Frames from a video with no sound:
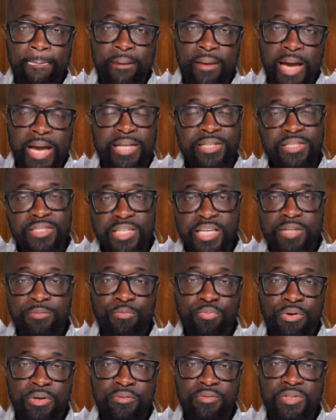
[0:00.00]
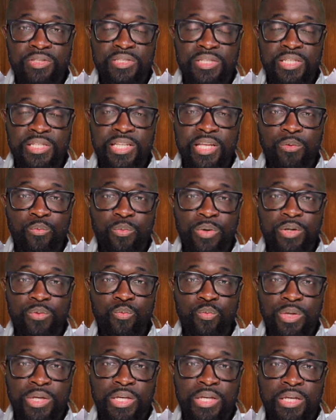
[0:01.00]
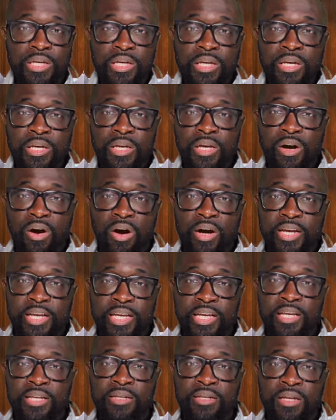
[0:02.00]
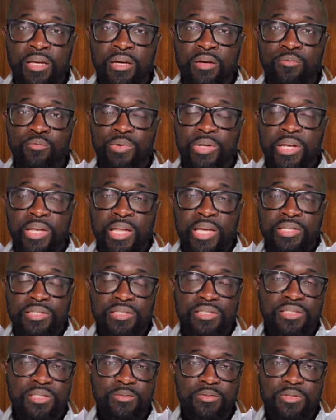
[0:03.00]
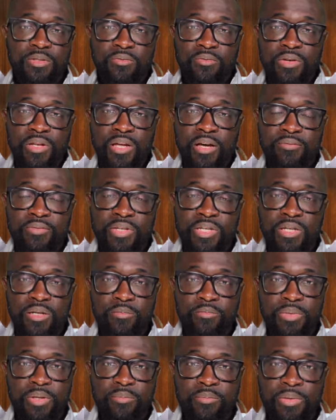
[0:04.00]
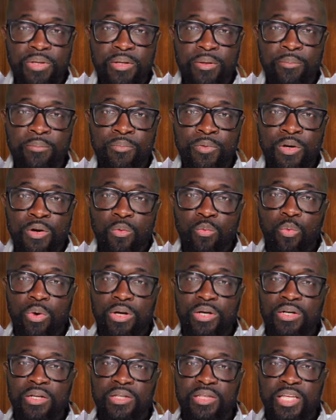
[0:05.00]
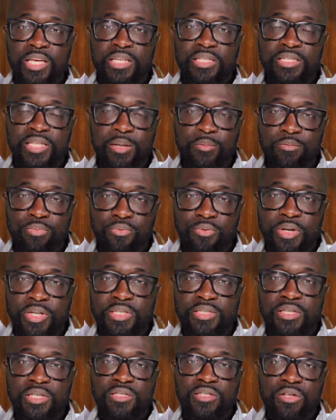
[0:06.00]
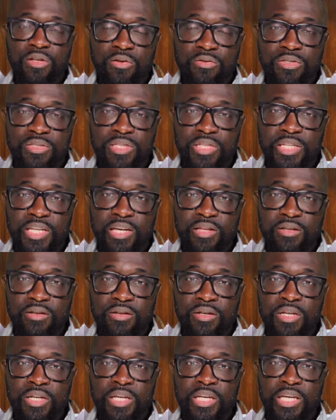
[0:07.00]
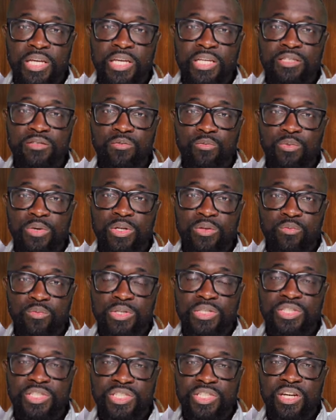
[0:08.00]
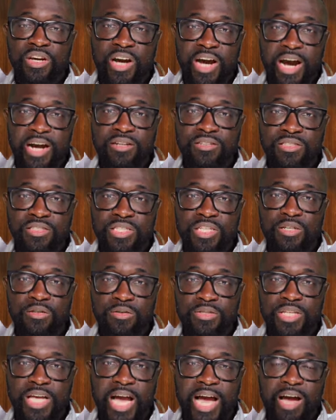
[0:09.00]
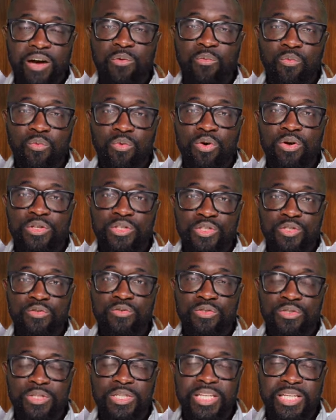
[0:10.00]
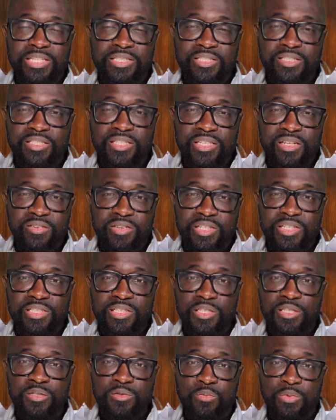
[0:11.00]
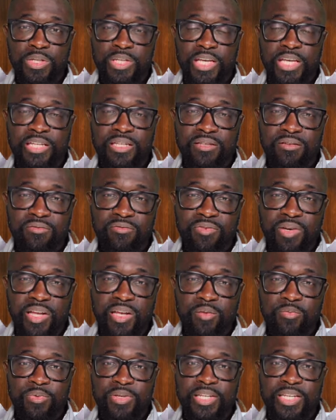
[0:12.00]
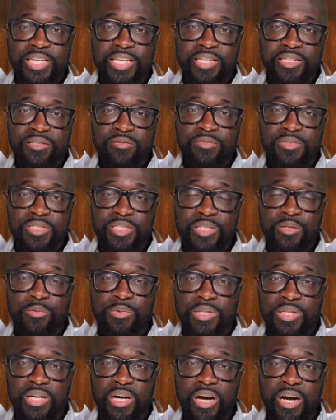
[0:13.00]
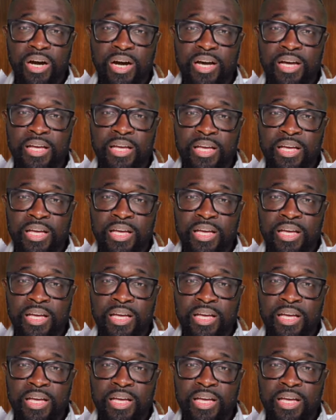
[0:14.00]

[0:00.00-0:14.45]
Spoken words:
I said previously that when we are in relationships of love and commitment, one of the things that brings us close together is when we share our secrets. I want you to get serious this week in developing intimacy with God